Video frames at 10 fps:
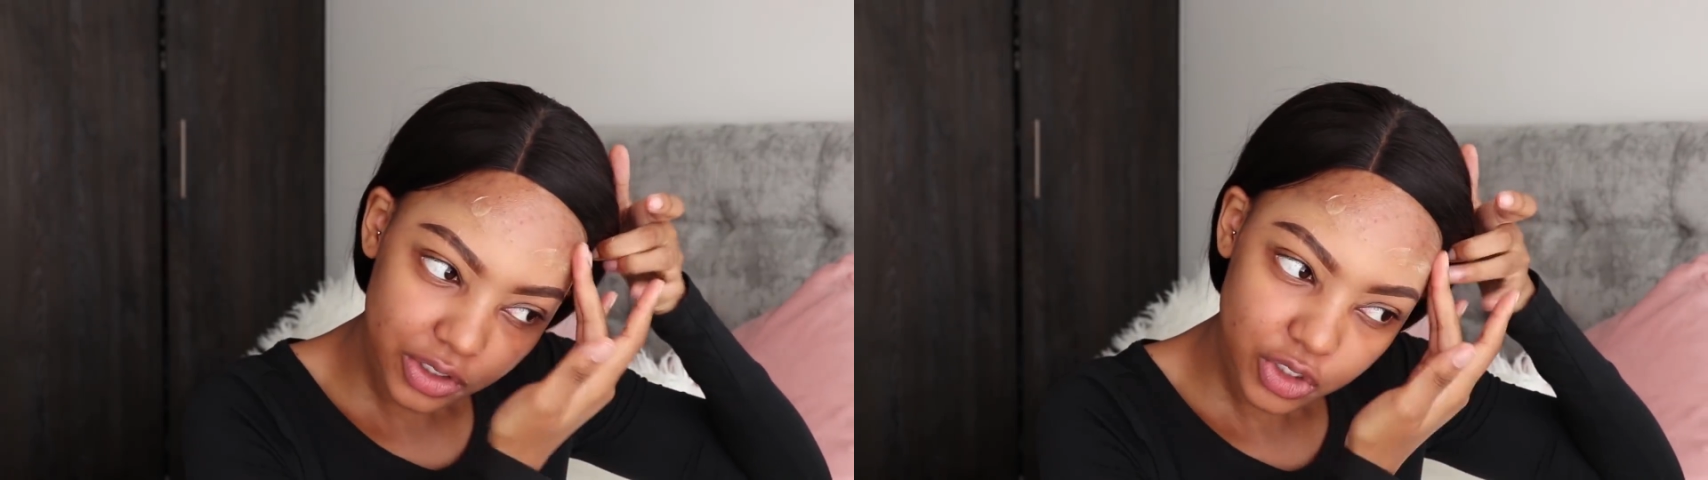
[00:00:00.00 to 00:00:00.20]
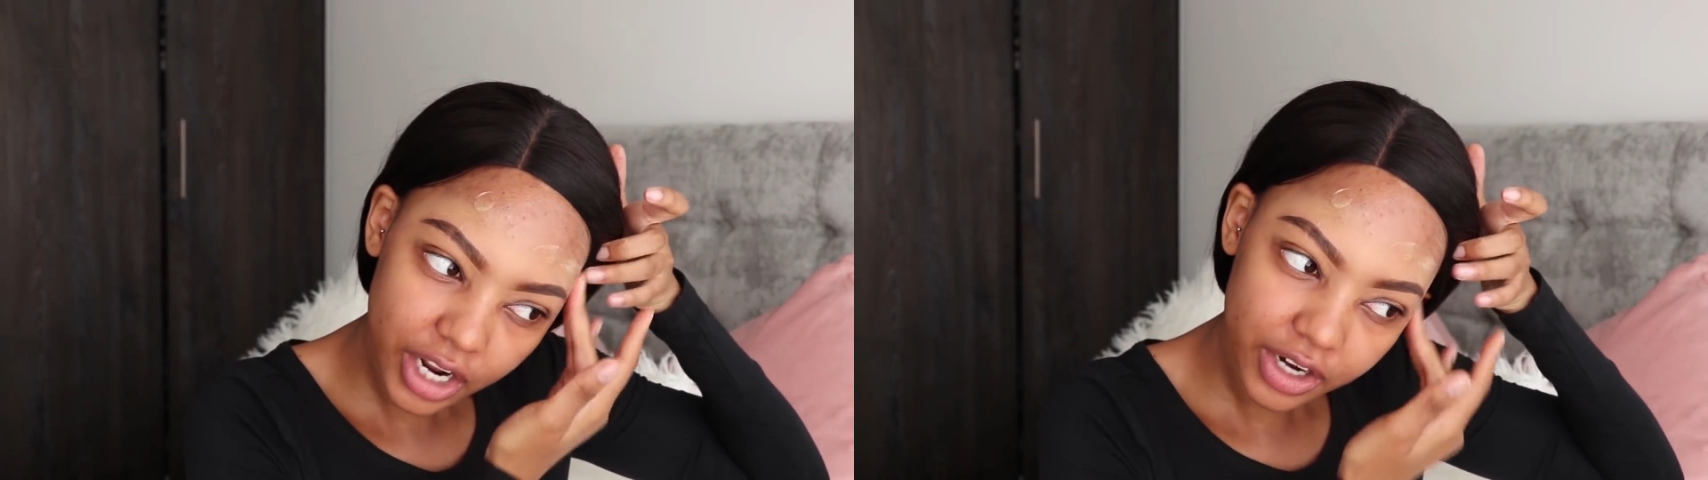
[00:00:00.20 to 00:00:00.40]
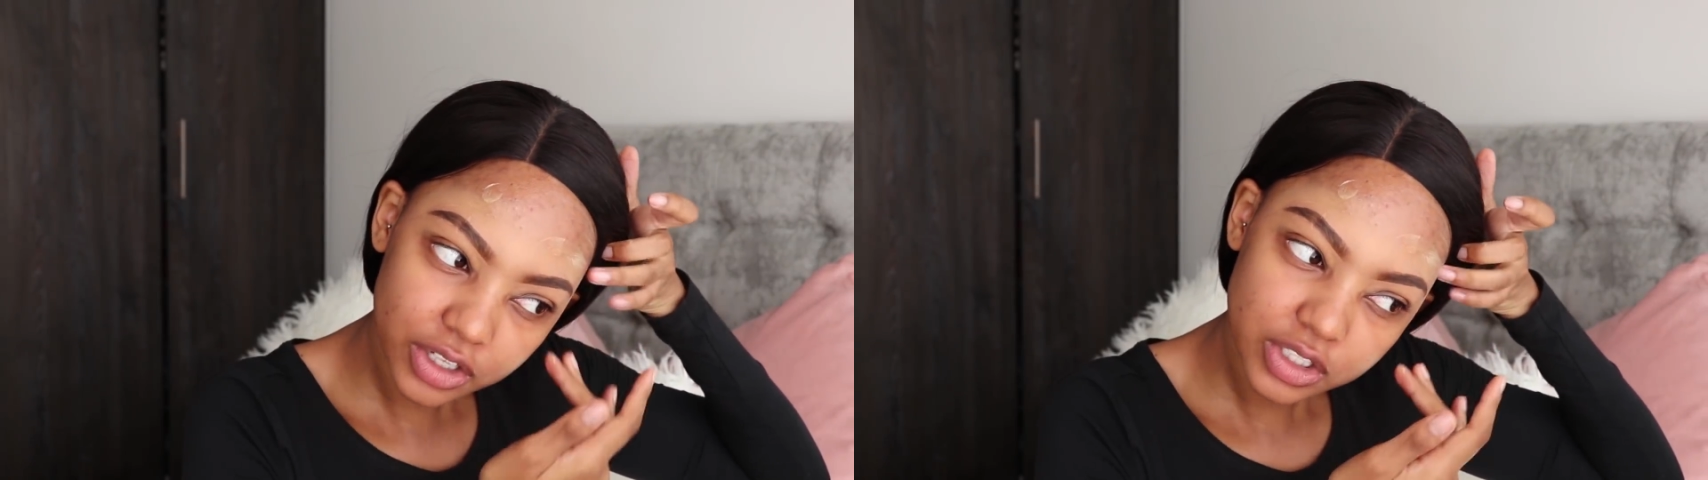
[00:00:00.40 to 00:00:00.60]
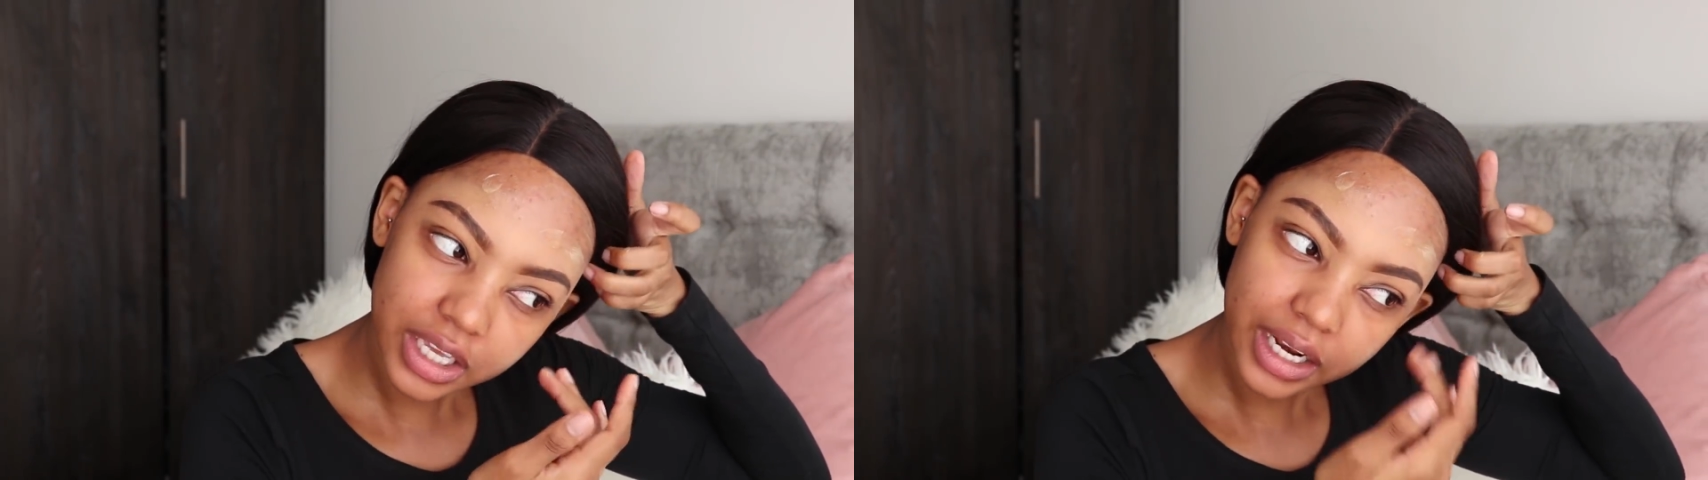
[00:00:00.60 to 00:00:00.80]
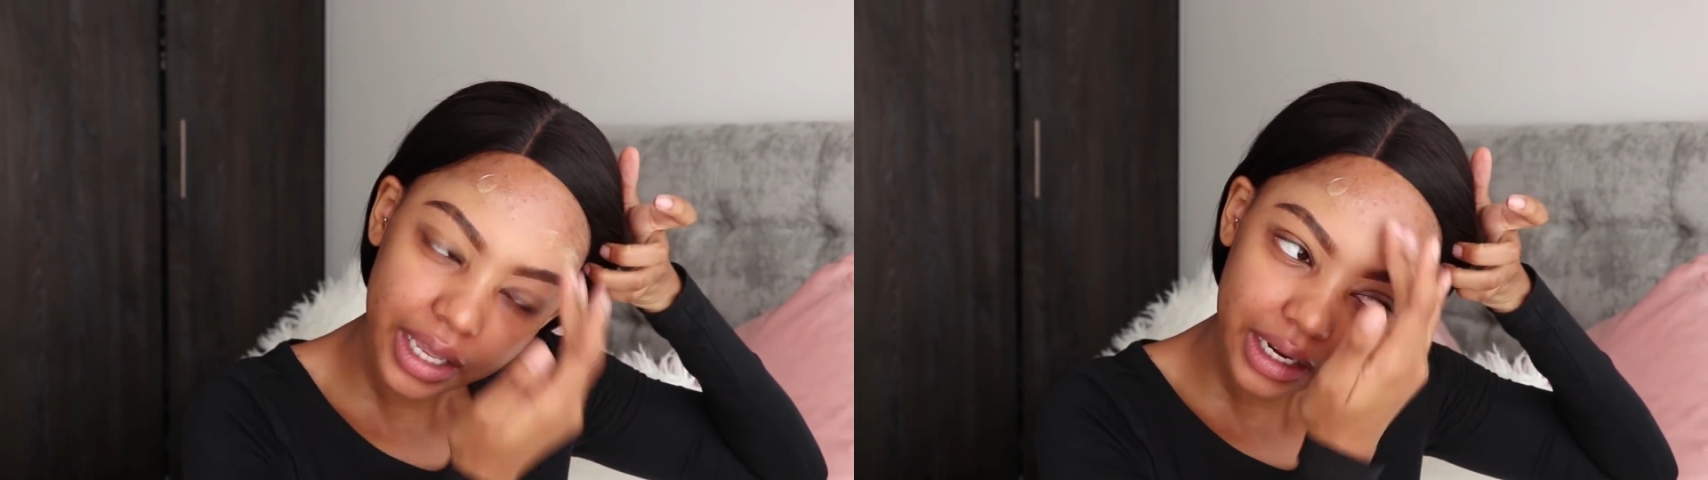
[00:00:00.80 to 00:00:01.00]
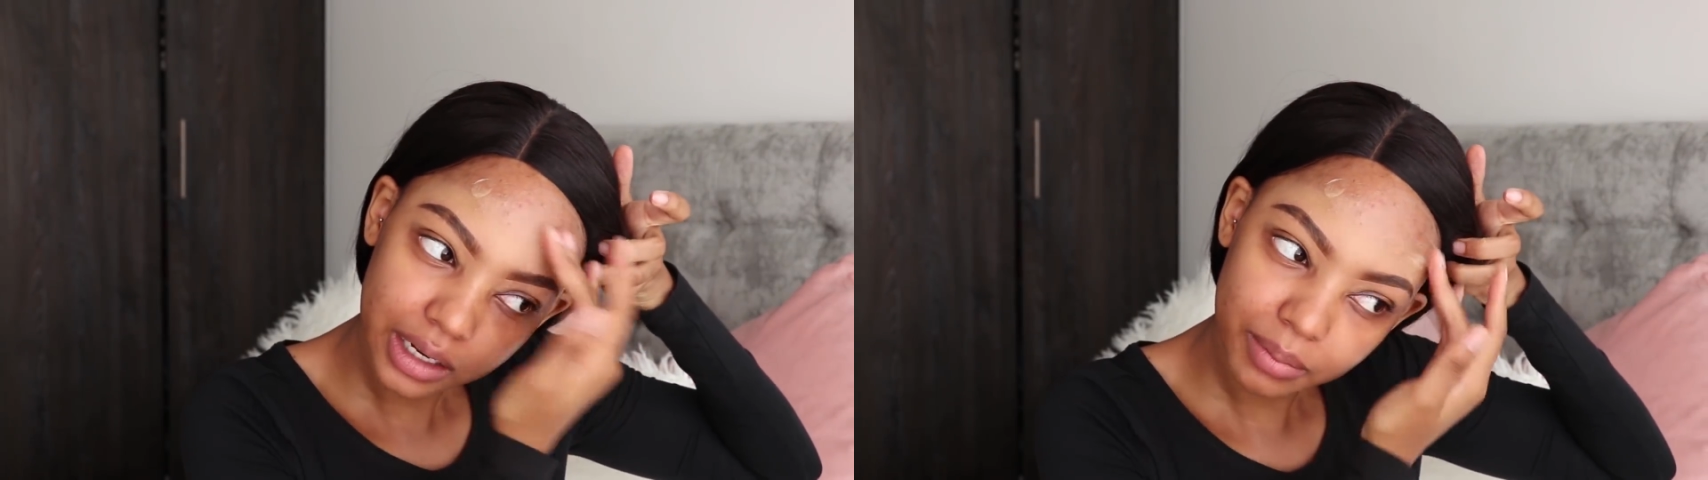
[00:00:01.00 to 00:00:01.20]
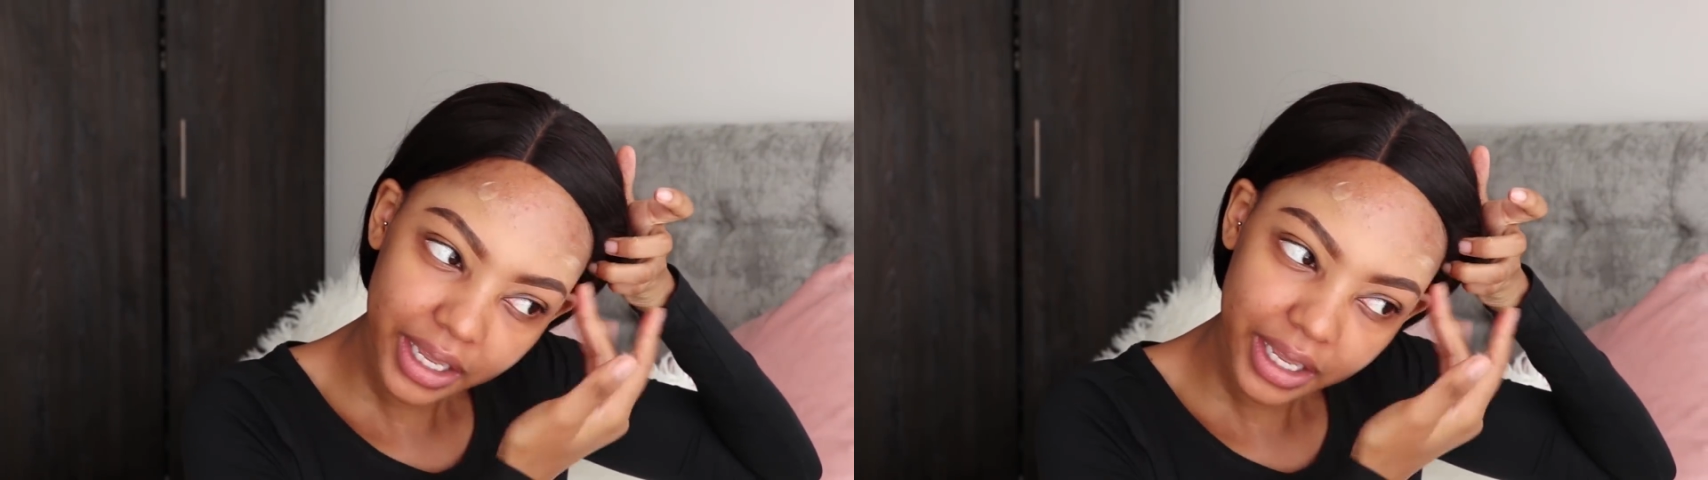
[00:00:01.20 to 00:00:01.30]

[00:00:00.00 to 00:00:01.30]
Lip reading: Try not to get any in